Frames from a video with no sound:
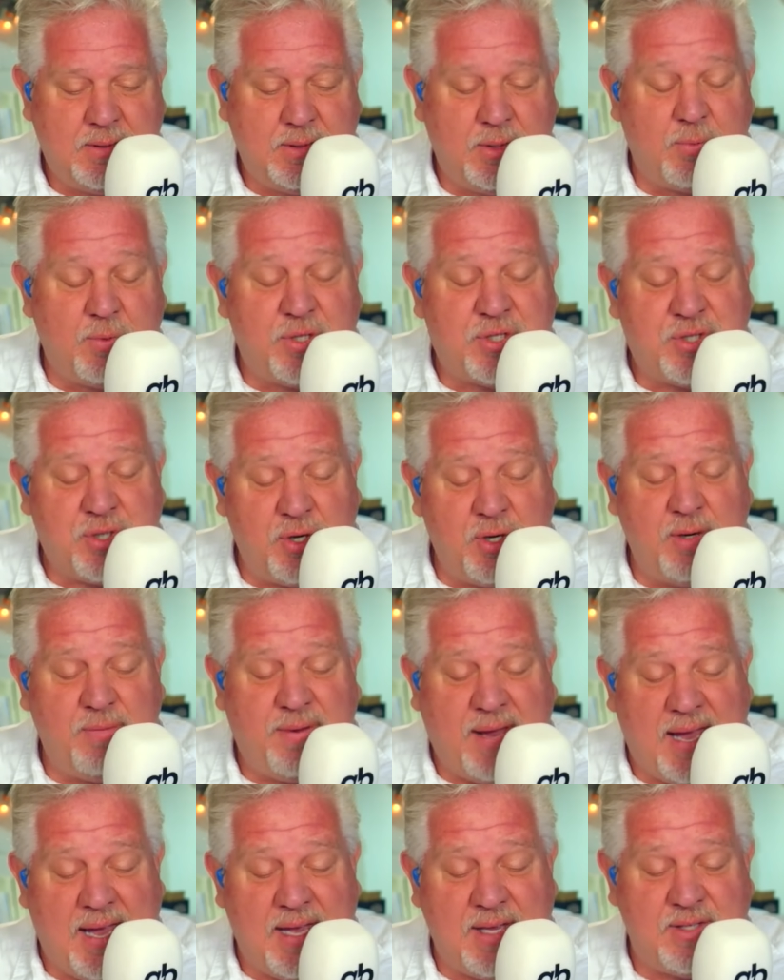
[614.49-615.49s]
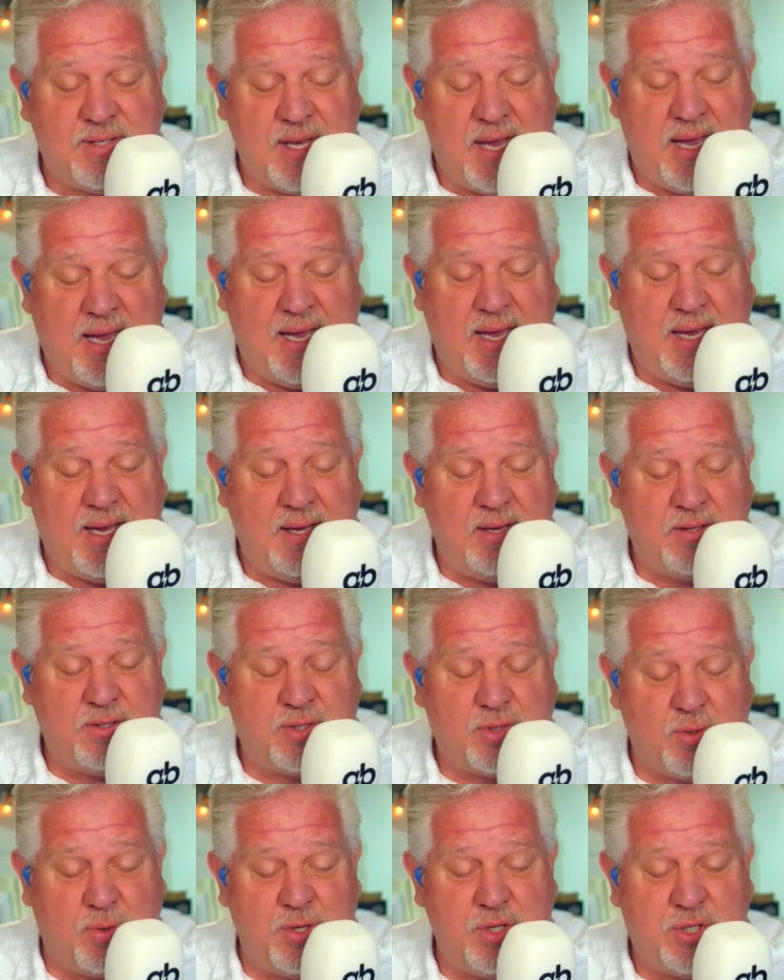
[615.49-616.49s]
The reserve has a
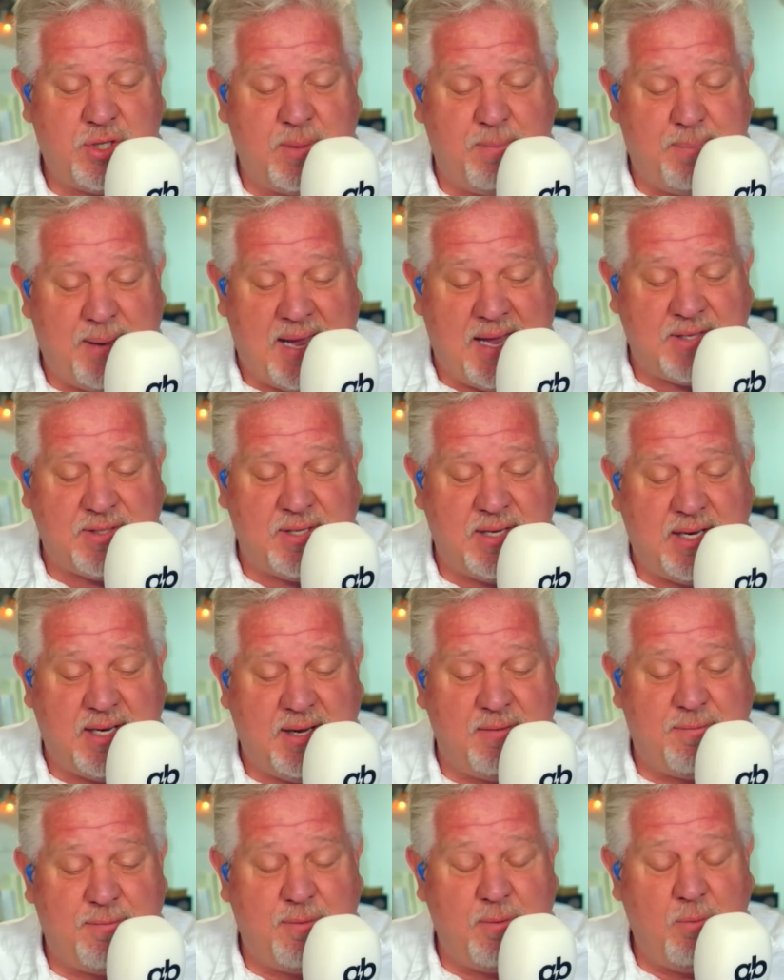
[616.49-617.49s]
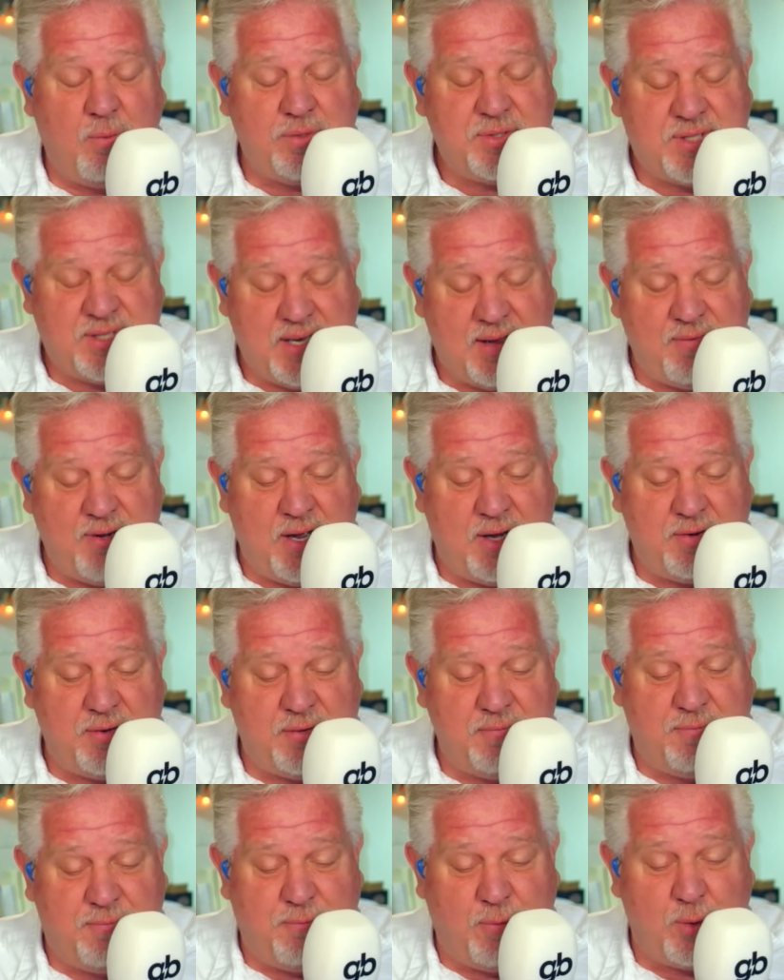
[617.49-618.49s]
storage capacity of
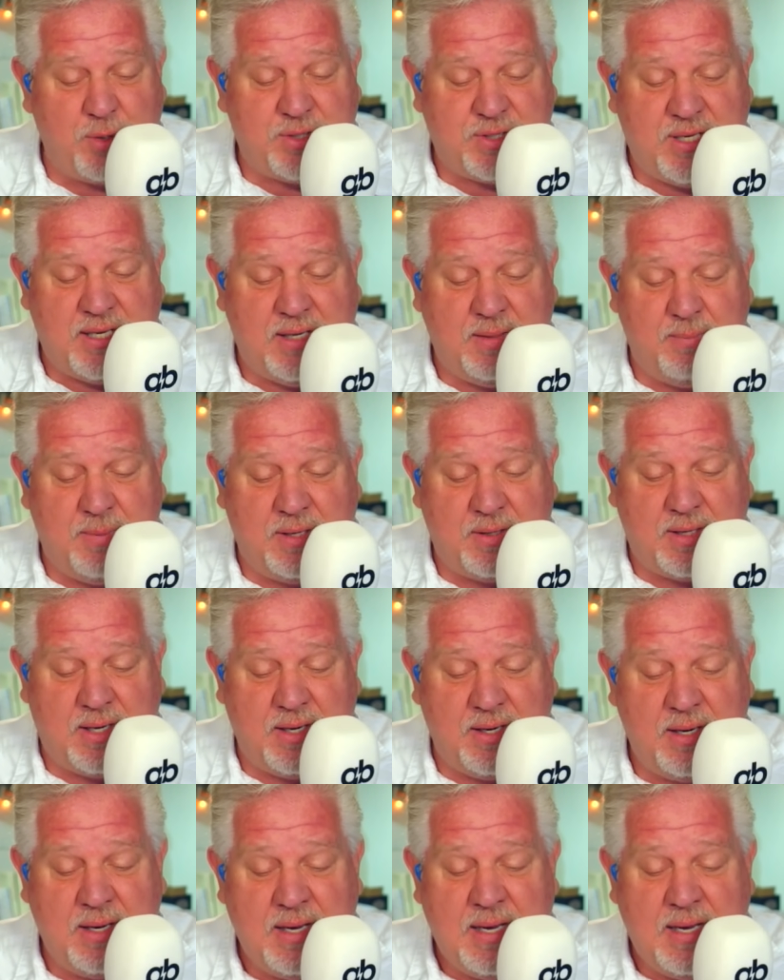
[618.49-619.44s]
714 million.